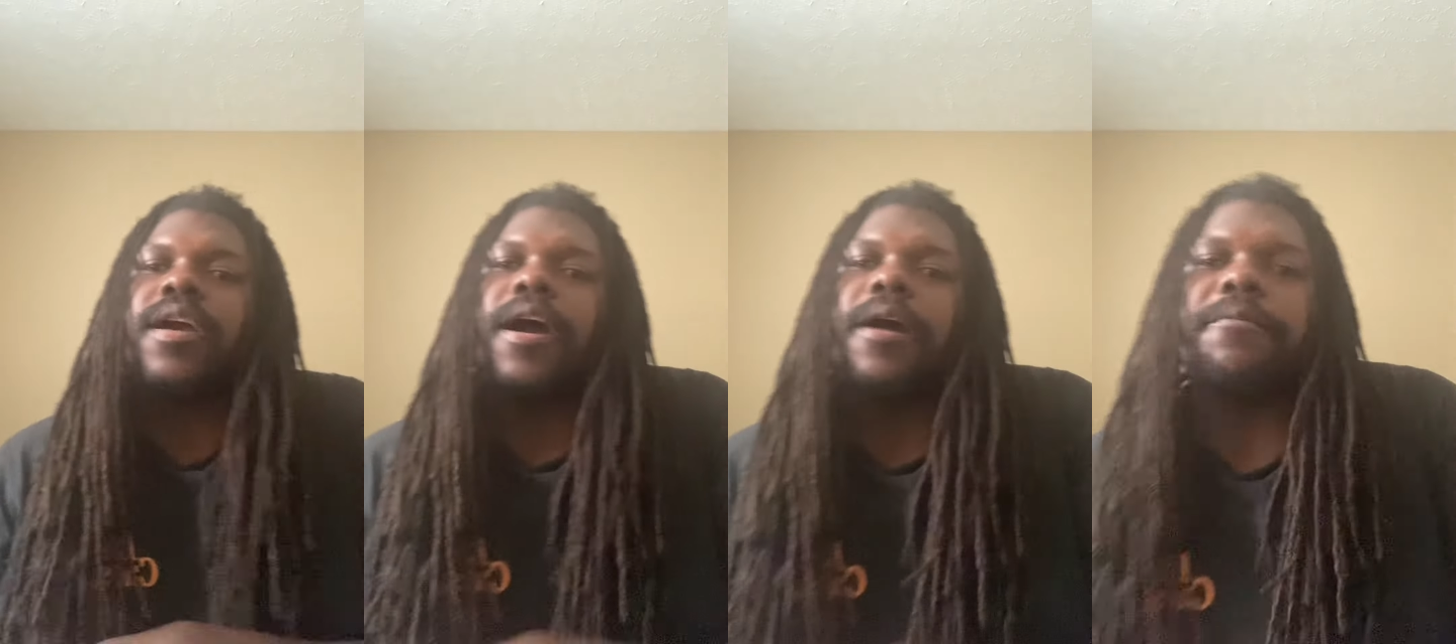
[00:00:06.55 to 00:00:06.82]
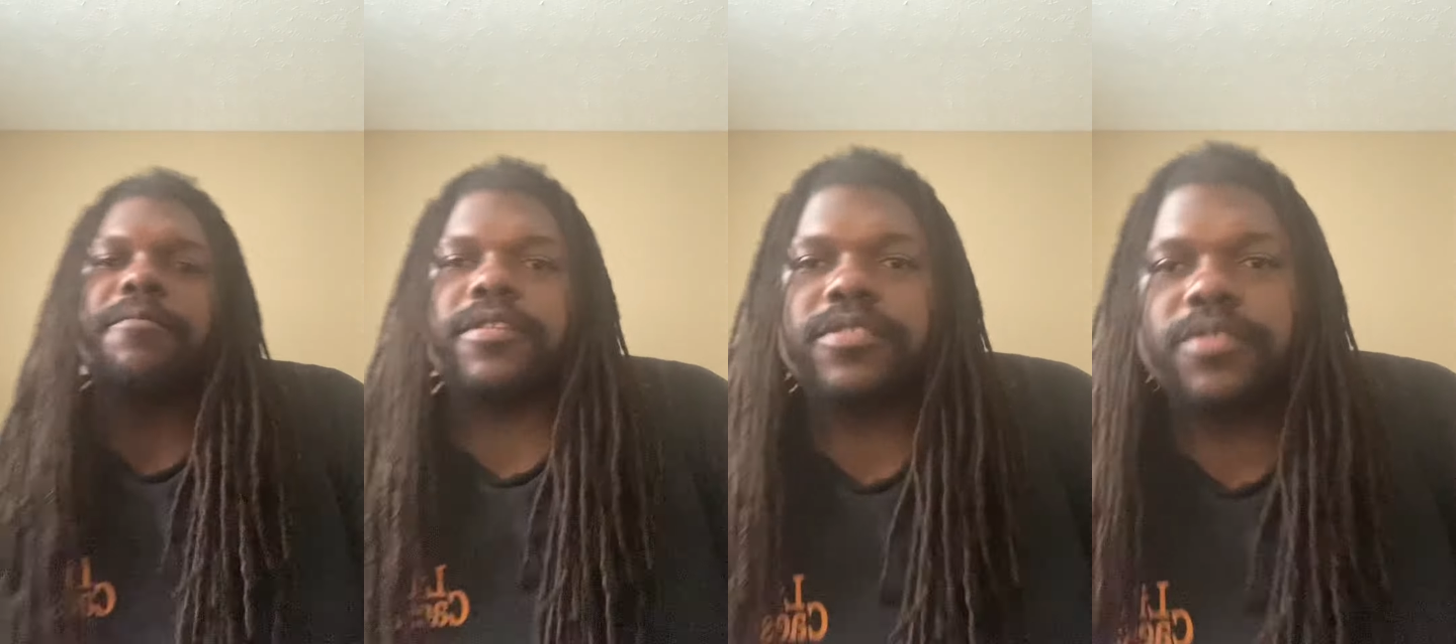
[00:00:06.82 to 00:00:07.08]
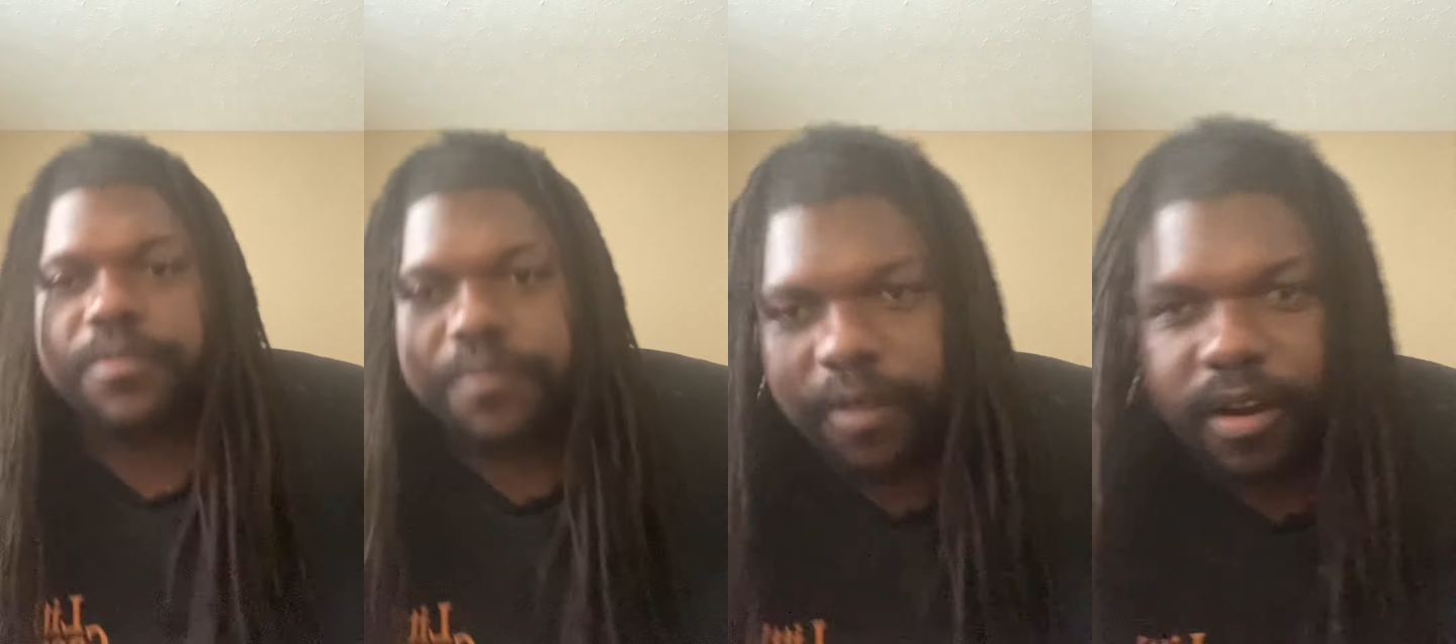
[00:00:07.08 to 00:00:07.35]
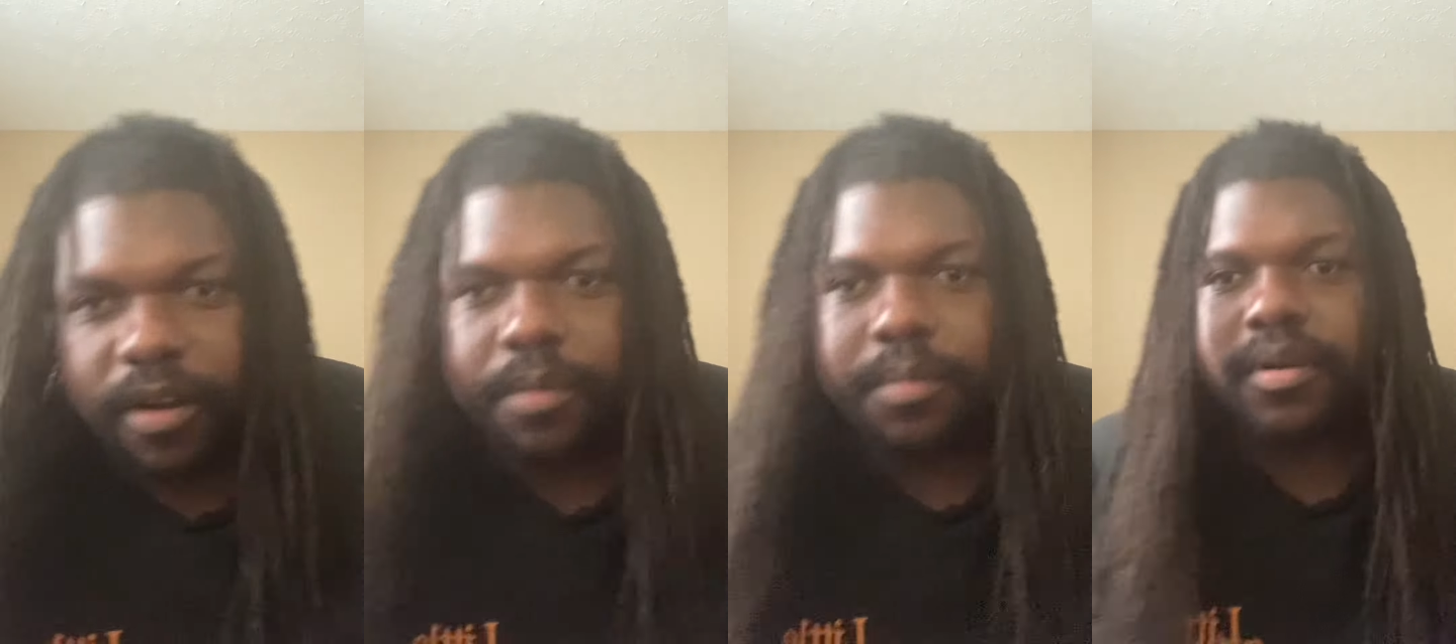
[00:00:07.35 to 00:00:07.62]
i went to
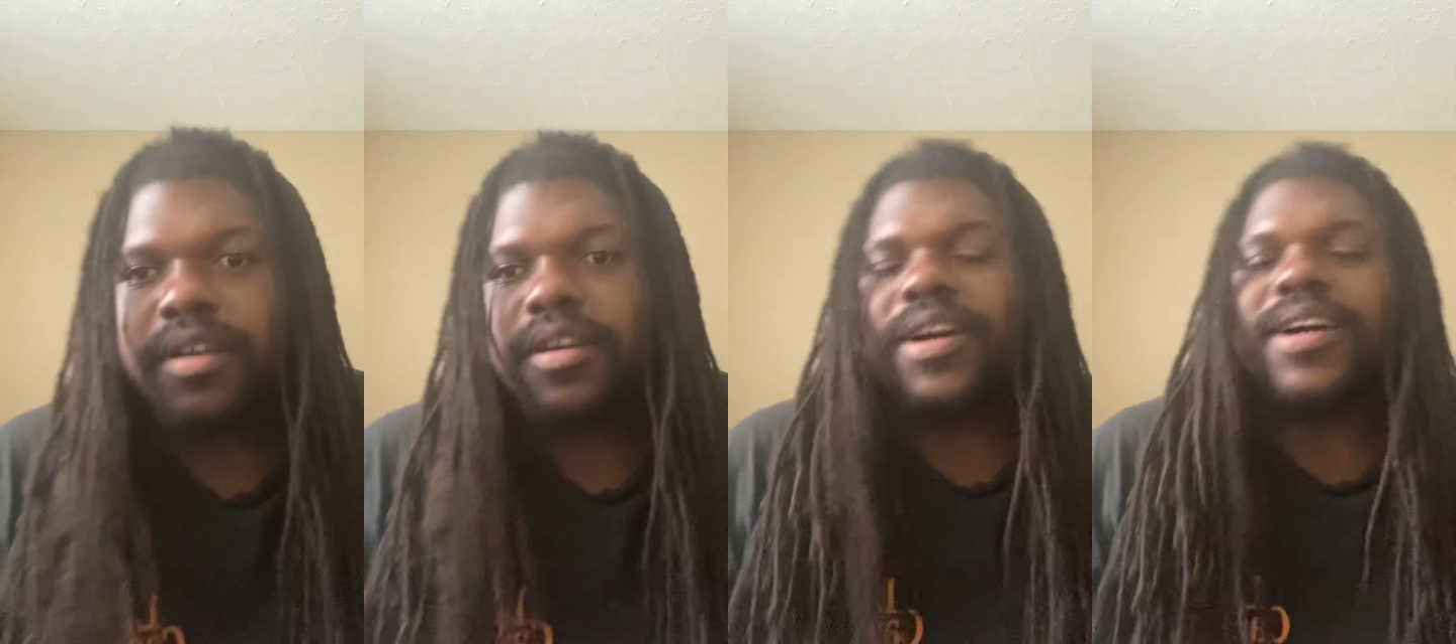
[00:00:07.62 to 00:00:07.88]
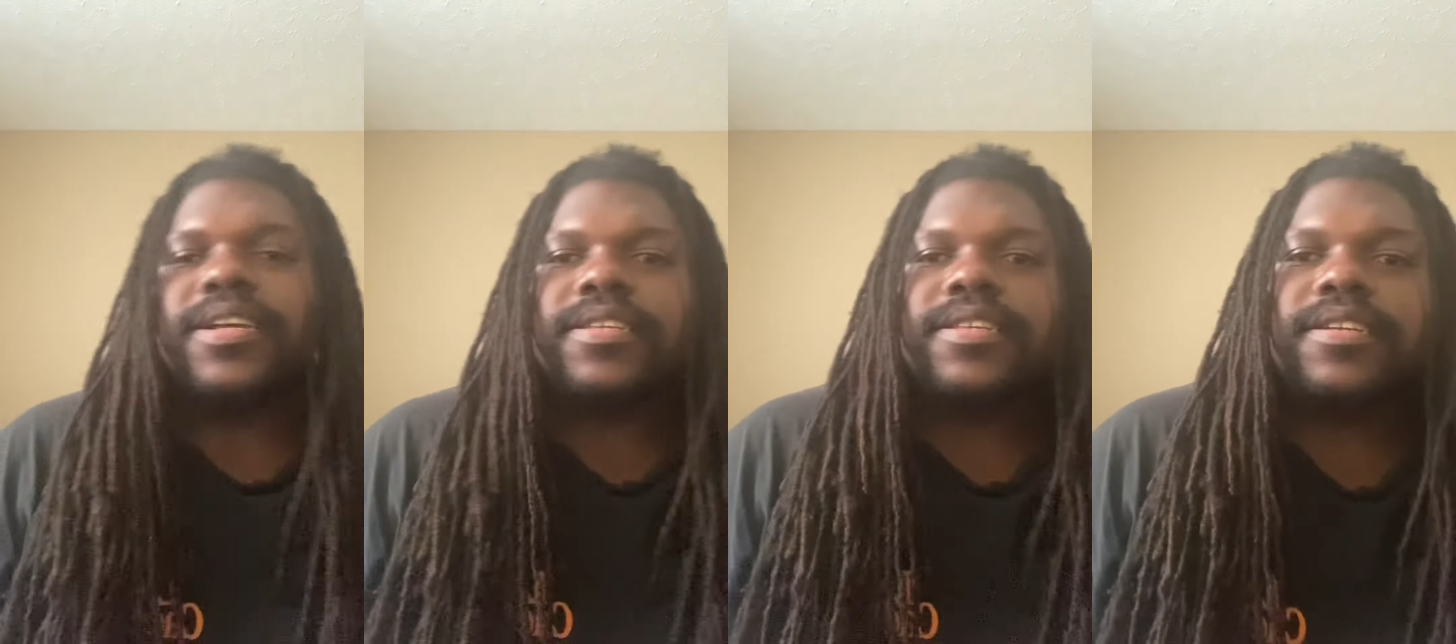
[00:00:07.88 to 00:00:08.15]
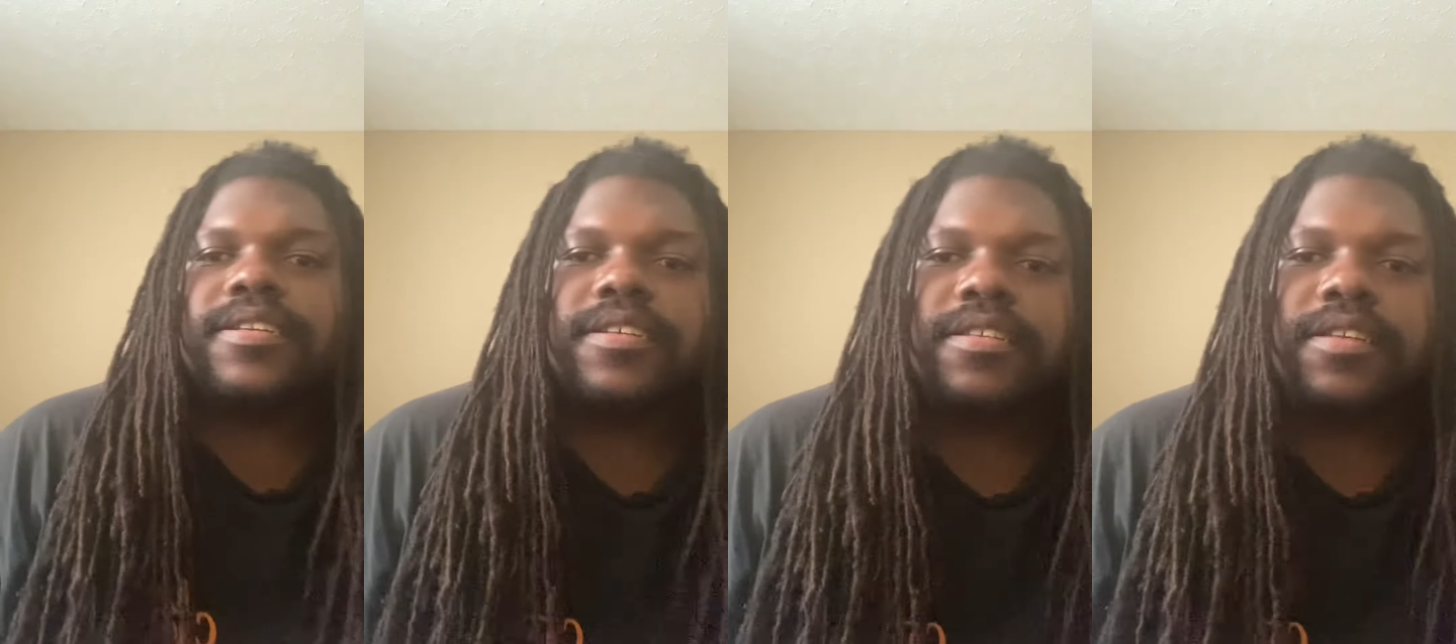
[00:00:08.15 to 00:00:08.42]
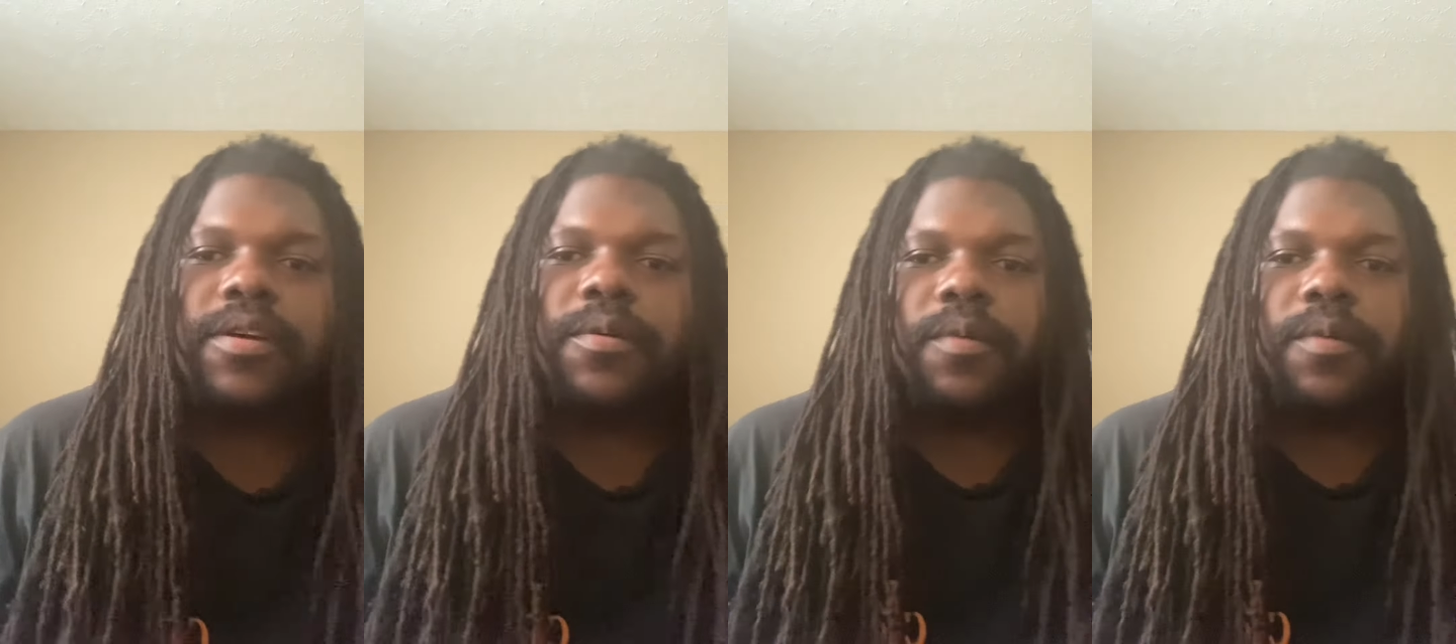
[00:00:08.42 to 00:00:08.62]
walmart i seen this at